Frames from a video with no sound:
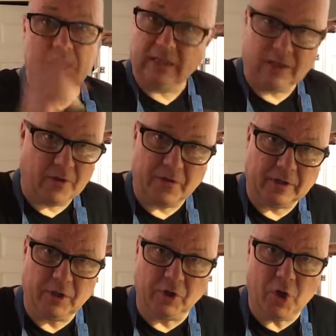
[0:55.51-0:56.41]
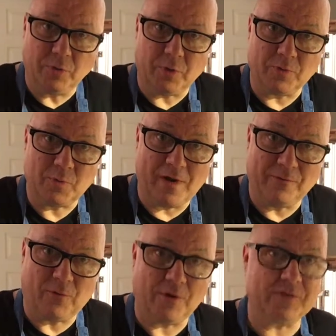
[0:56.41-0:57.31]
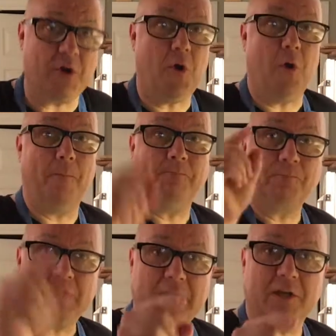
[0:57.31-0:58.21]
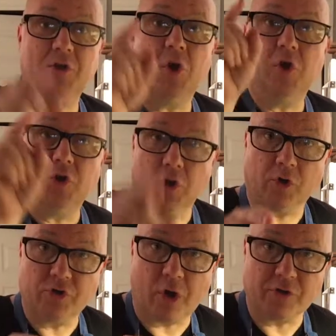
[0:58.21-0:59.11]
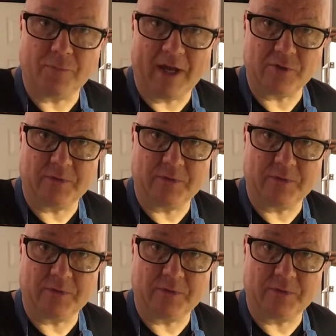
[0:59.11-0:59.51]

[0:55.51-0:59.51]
the little note that was waiting for us at home, Ian, you're in charge of mashed